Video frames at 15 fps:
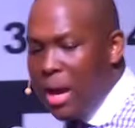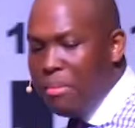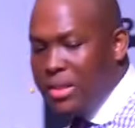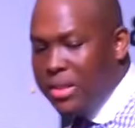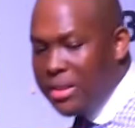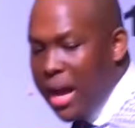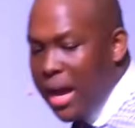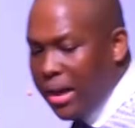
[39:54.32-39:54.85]

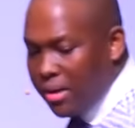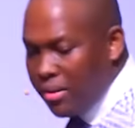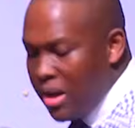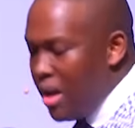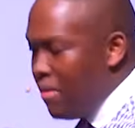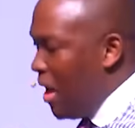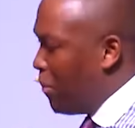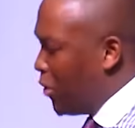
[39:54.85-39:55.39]
mistake.
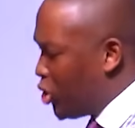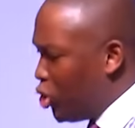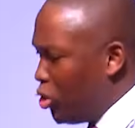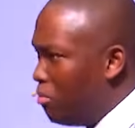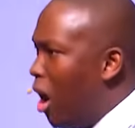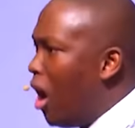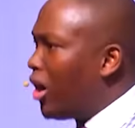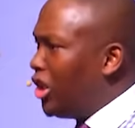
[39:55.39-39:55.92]
They pursued
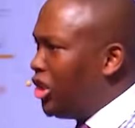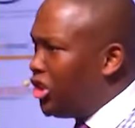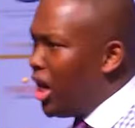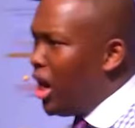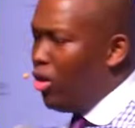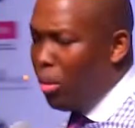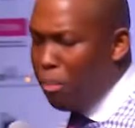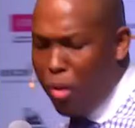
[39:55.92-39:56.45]
market share,
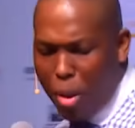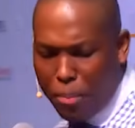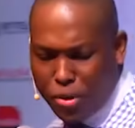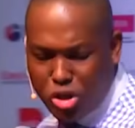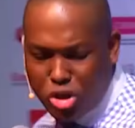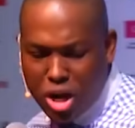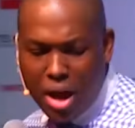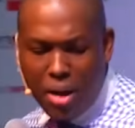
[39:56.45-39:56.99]
not purpose
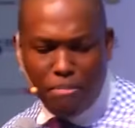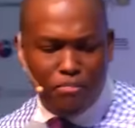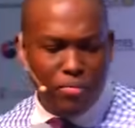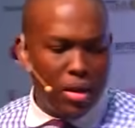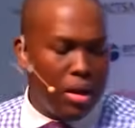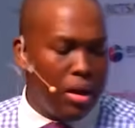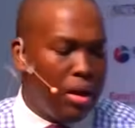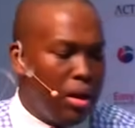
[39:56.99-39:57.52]
share.
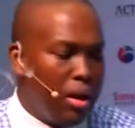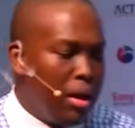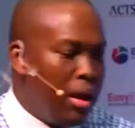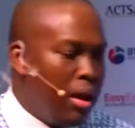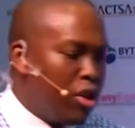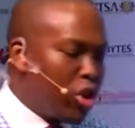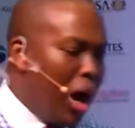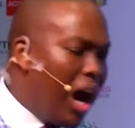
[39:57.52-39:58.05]

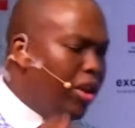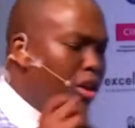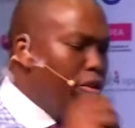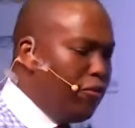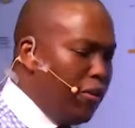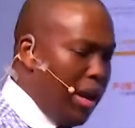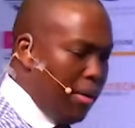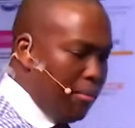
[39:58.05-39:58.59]
So how do you
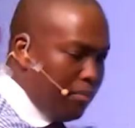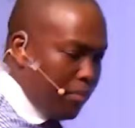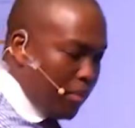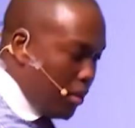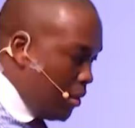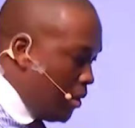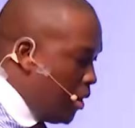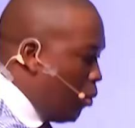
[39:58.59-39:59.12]
fit in?
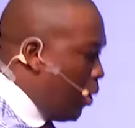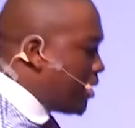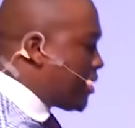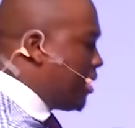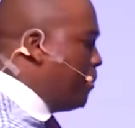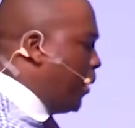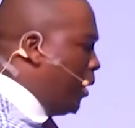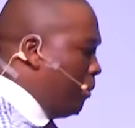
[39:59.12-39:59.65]
Well,
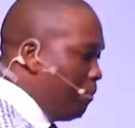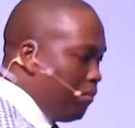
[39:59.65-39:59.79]
simple.